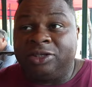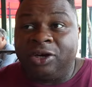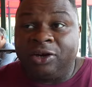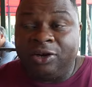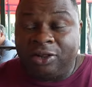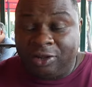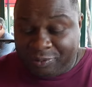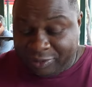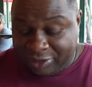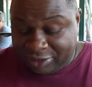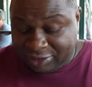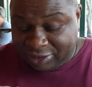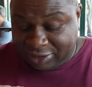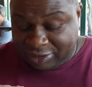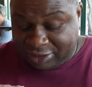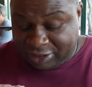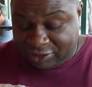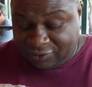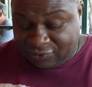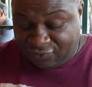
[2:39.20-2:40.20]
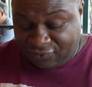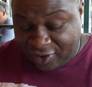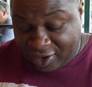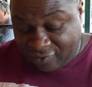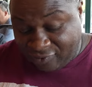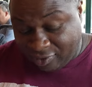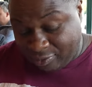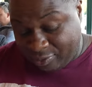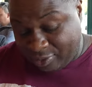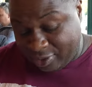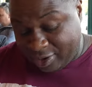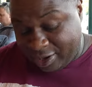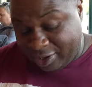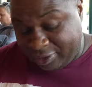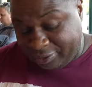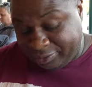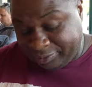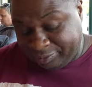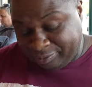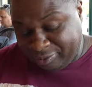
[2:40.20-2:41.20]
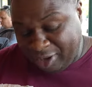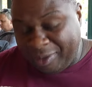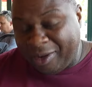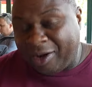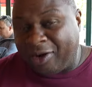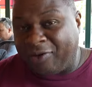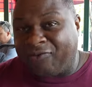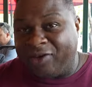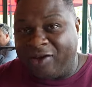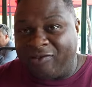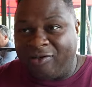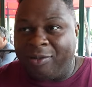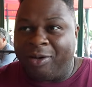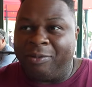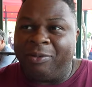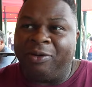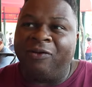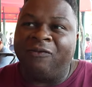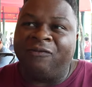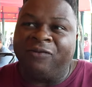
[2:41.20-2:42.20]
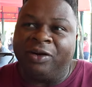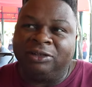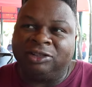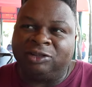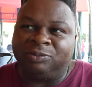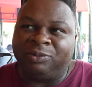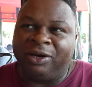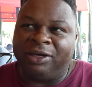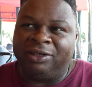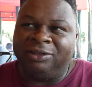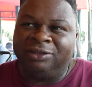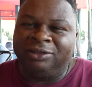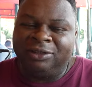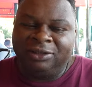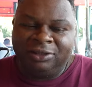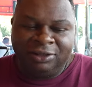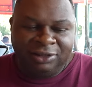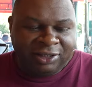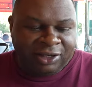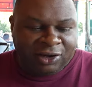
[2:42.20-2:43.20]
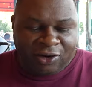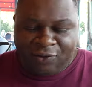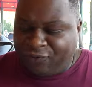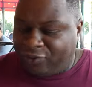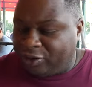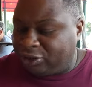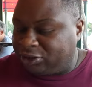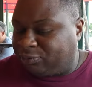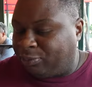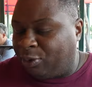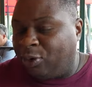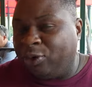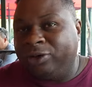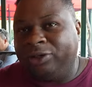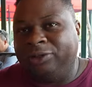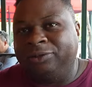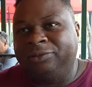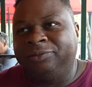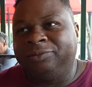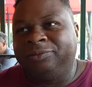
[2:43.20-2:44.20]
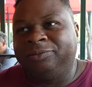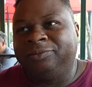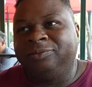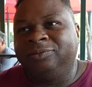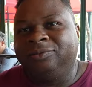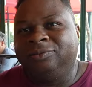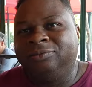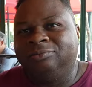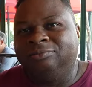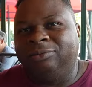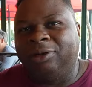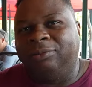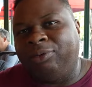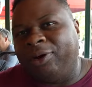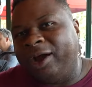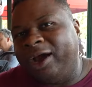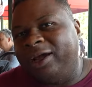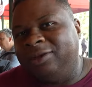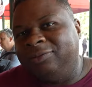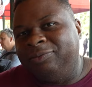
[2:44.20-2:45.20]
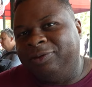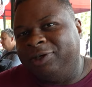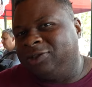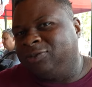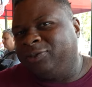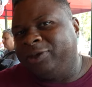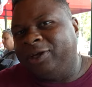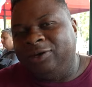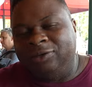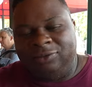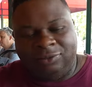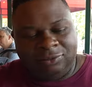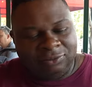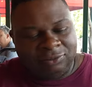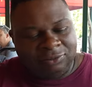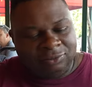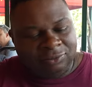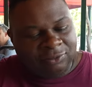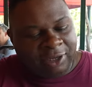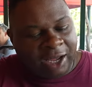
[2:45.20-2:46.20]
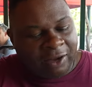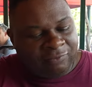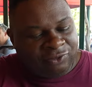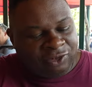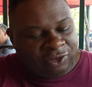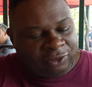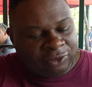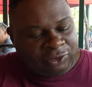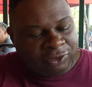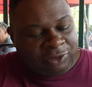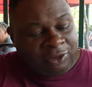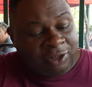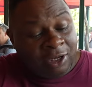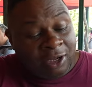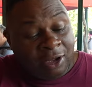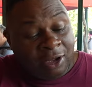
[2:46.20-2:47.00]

Turn to the princess's favorite bread. not her favorite bread, but her first bread. Like her firstborn. But bread, because we don't have children.